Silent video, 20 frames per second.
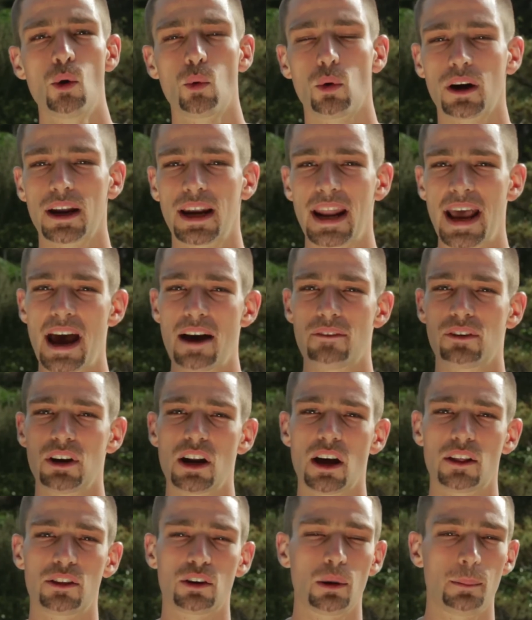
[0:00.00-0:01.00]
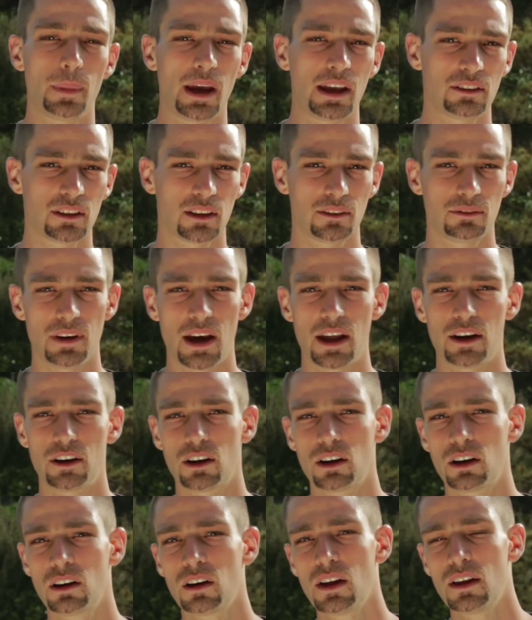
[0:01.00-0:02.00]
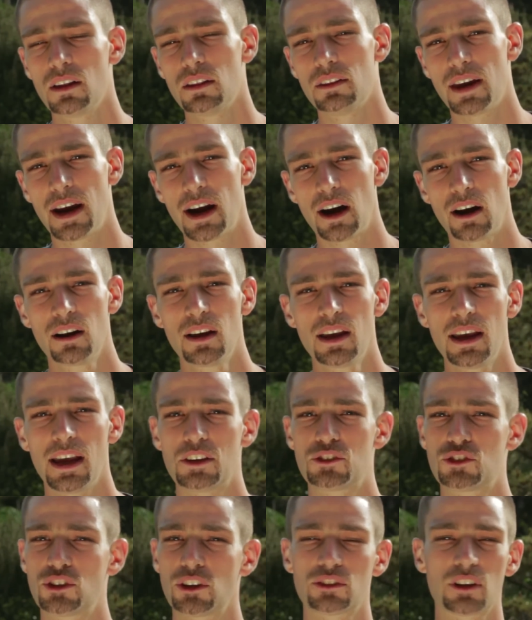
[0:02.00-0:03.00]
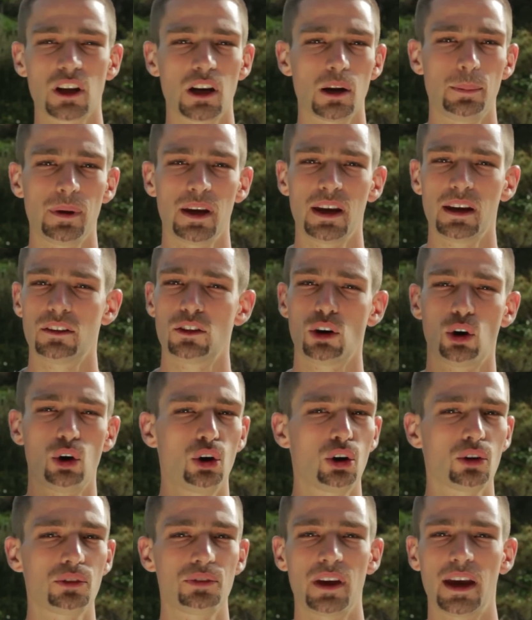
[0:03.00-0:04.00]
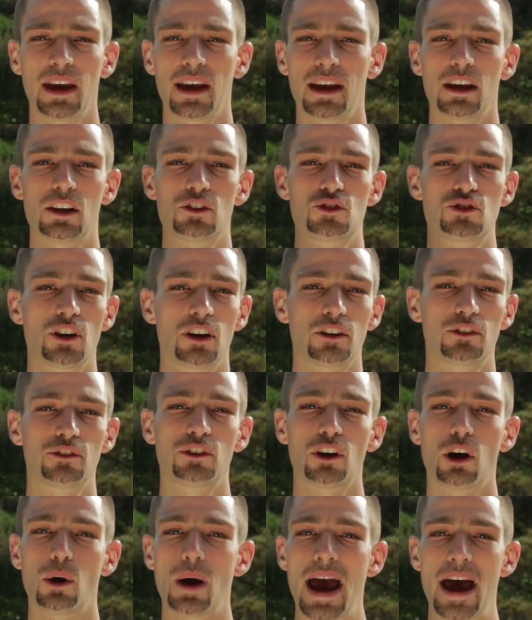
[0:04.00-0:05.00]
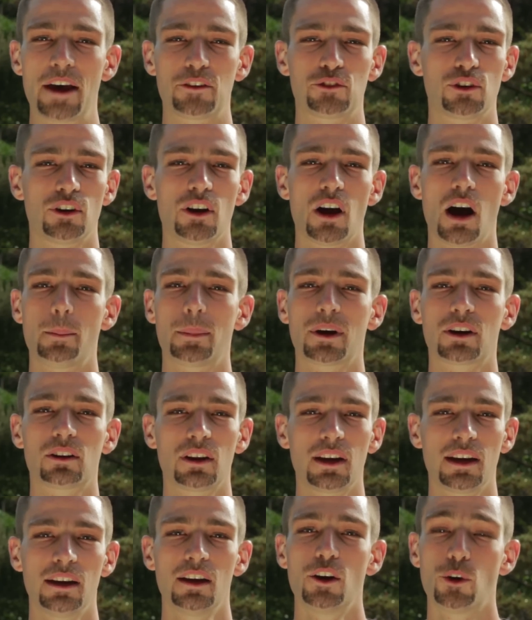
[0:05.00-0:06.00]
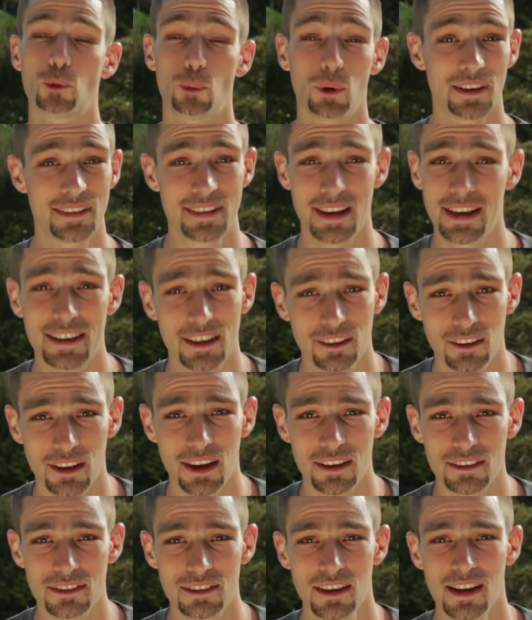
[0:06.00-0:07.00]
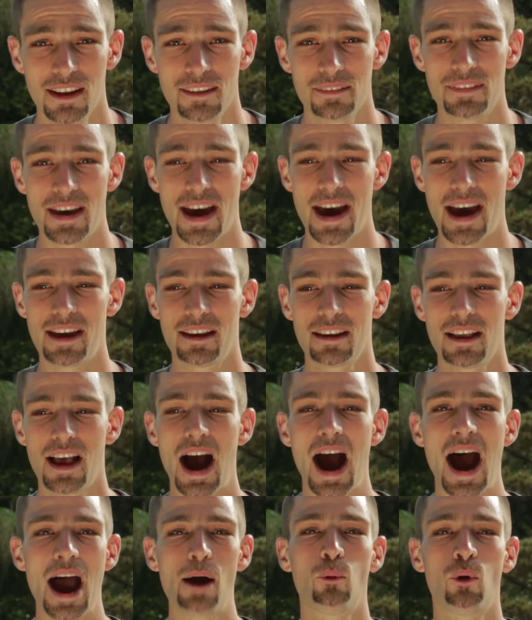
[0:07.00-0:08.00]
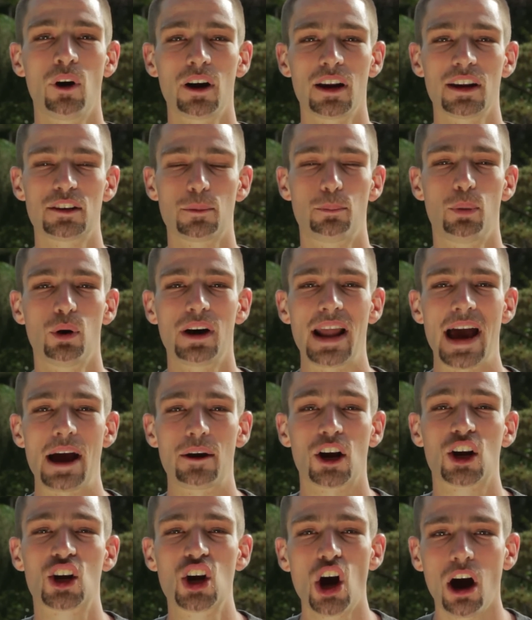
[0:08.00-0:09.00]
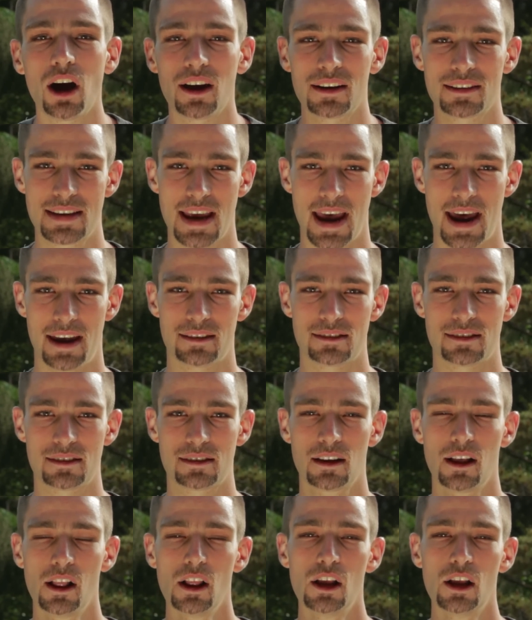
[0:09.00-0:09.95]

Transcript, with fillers: We're gonna have another amazing vendor there. It's just gonna be, the whole thing is just so astronomically ridiculous that I wanted to put out a contest.